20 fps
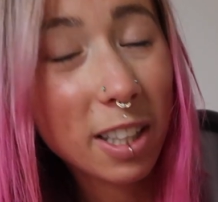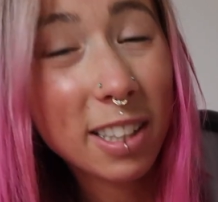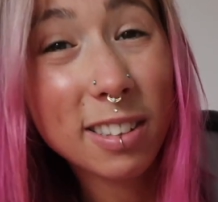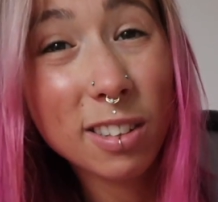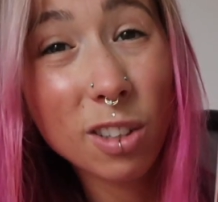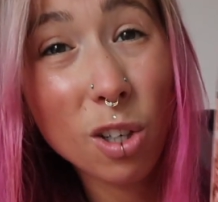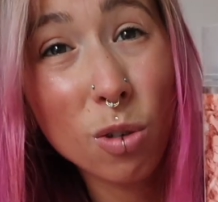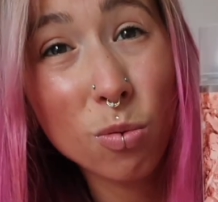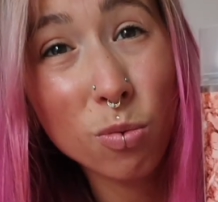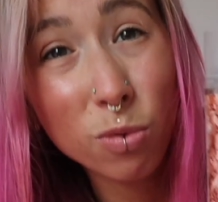It's
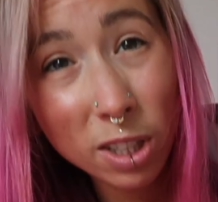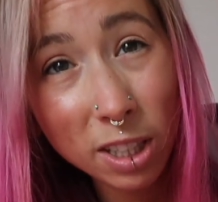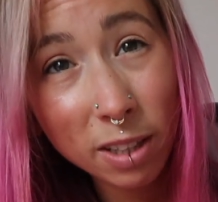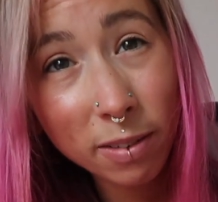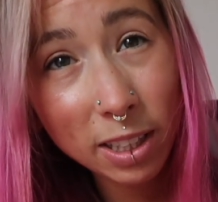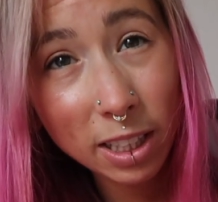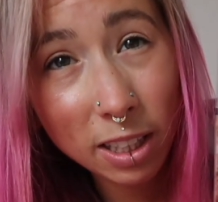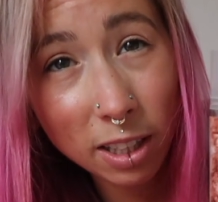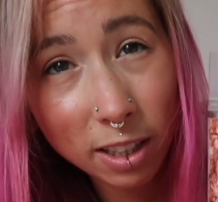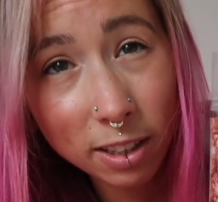got a
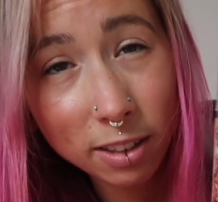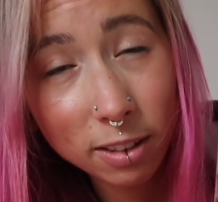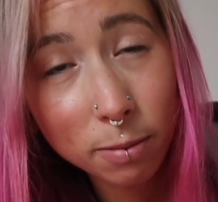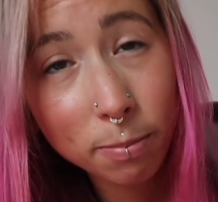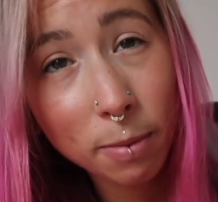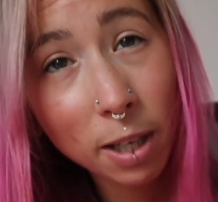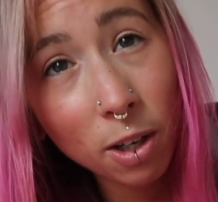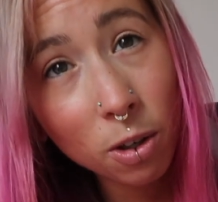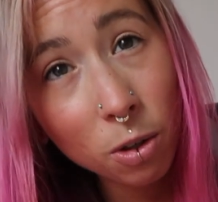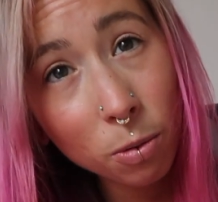really nice
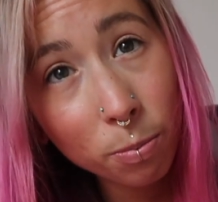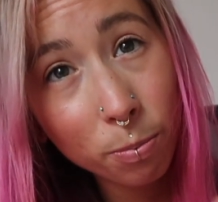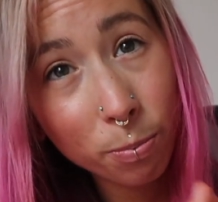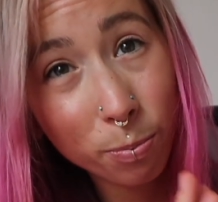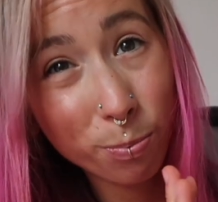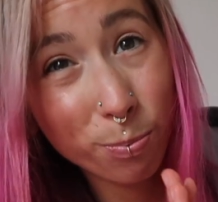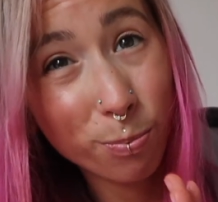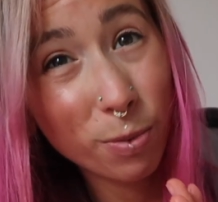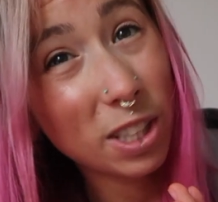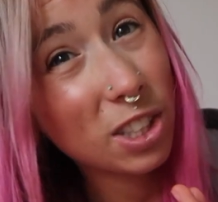smell,
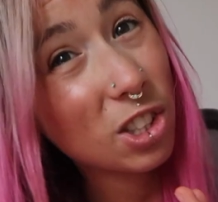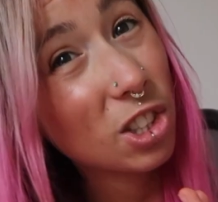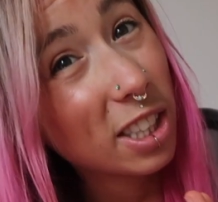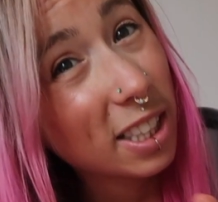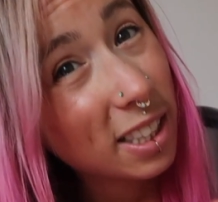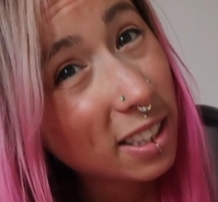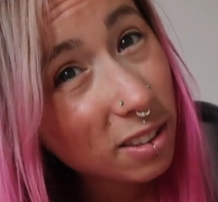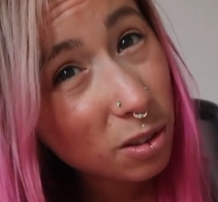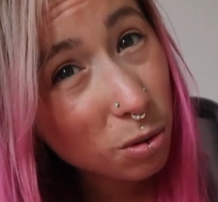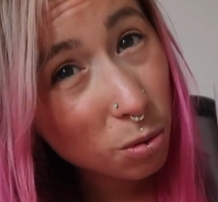which
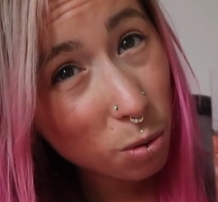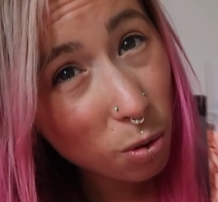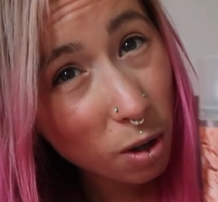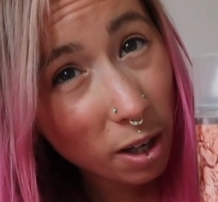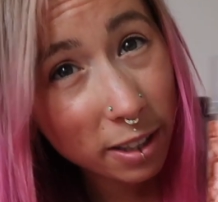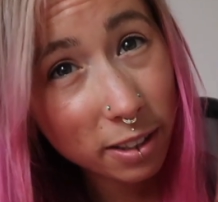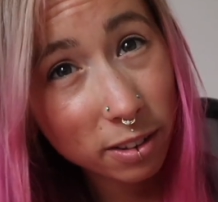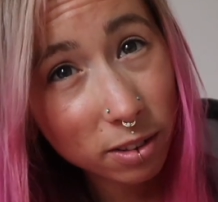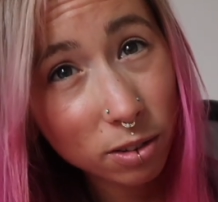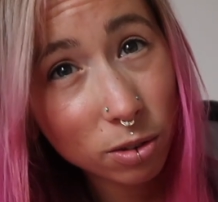is
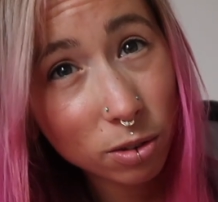quite